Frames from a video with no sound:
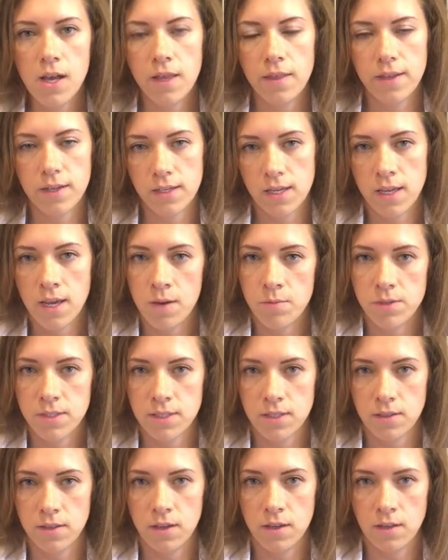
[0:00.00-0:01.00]
that
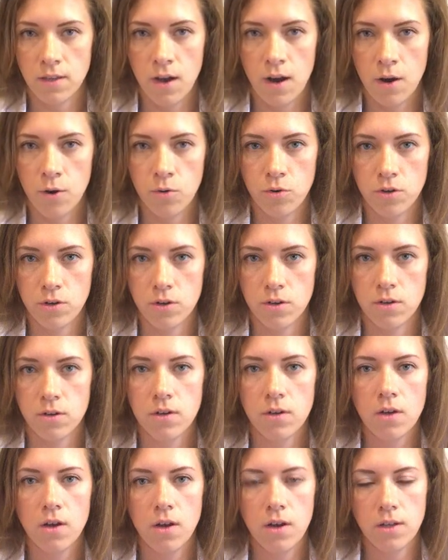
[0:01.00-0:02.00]
inhabits in our
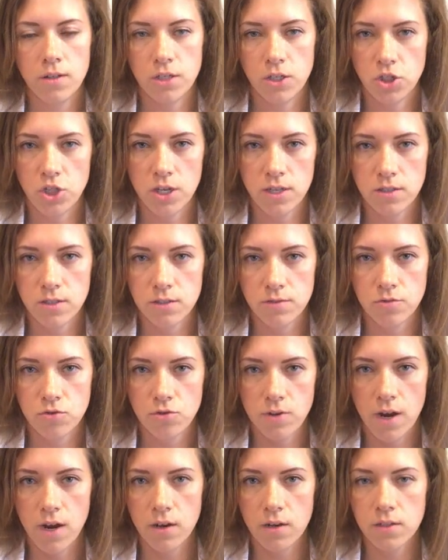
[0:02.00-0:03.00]
digestive
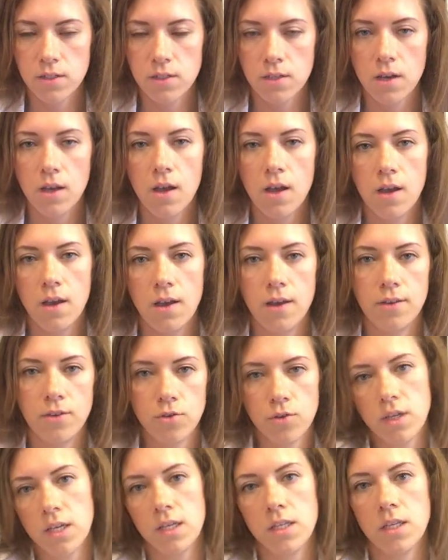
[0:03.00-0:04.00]
tract, and
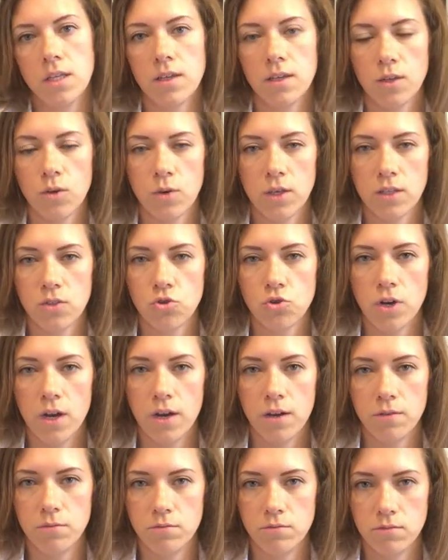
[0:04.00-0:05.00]
you can
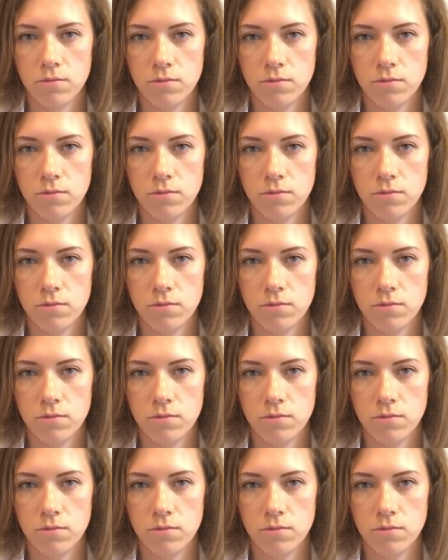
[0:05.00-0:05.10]
try